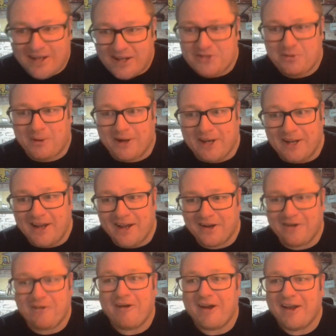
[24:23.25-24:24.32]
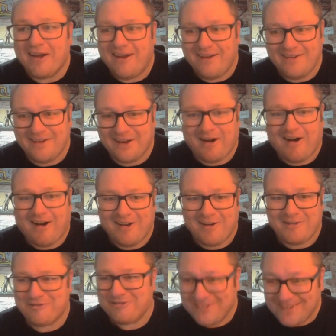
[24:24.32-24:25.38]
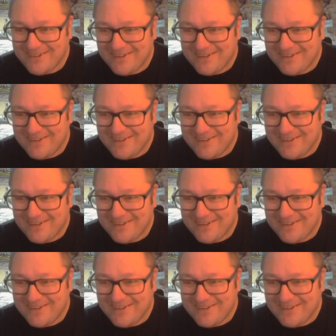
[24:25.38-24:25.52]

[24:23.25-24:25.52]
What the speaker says: a 20-year career, you kind of